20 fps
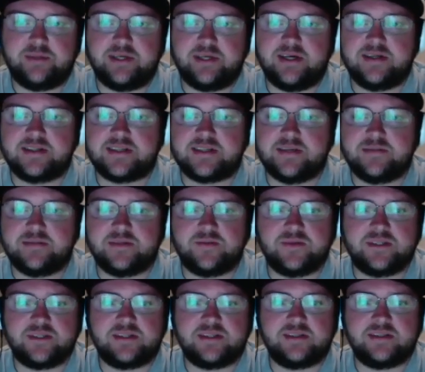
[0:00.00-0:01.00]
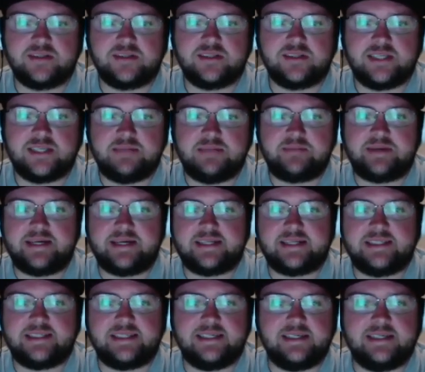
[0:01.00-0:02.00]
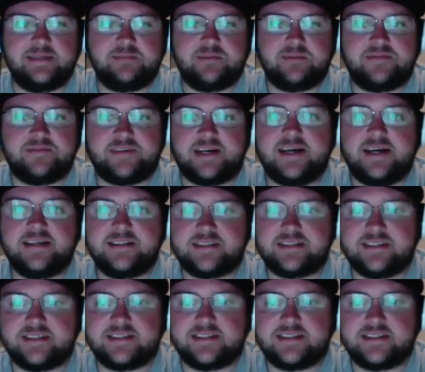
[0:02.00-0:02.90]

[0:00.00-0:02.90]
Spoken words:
onto something with the impact that he provides to this